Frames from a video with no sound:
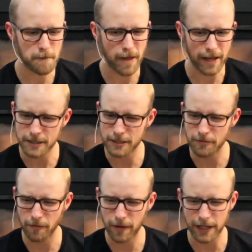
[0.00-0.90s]
as
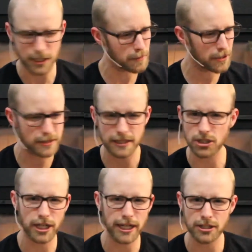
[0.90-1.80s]
experiencing
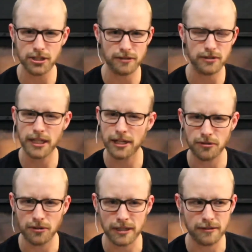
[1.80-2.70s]
change of
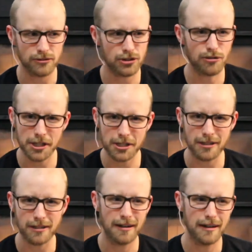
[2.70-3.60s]
schedule and
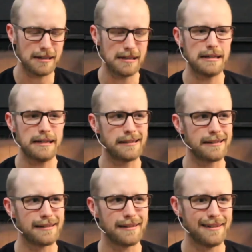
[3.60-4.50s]
structure
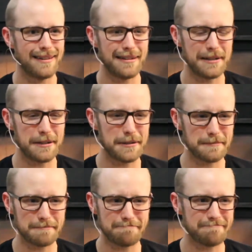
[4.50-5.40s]
and
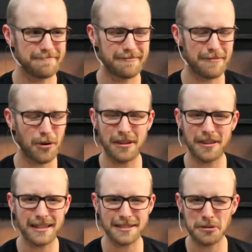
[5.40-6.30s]
um, all the
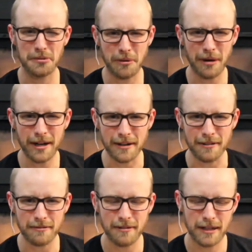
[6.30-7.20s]
things that are required
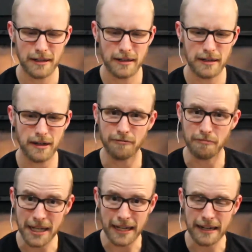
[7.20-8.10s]
of of
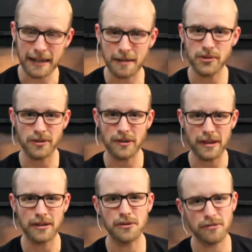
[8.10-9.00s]
me, and I'm sure
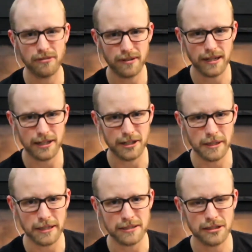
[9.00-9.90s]
that you've
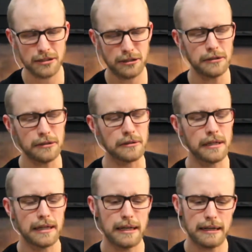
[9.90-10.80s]
experienced too,
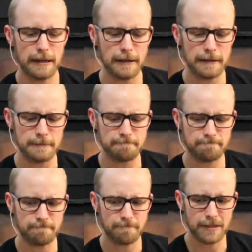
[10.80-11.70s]
because um,
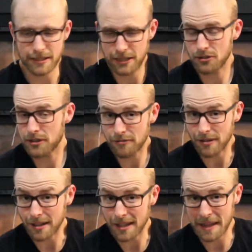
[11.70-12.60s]
things are
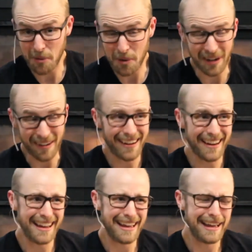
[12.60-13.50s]
different than they were.
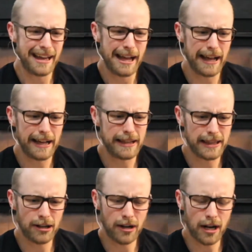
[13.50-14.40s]

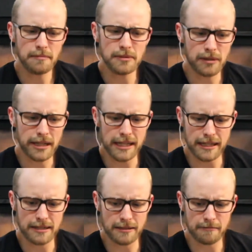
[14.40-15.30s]
There comes with it
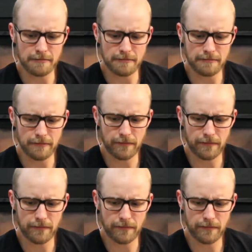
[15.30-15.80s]
some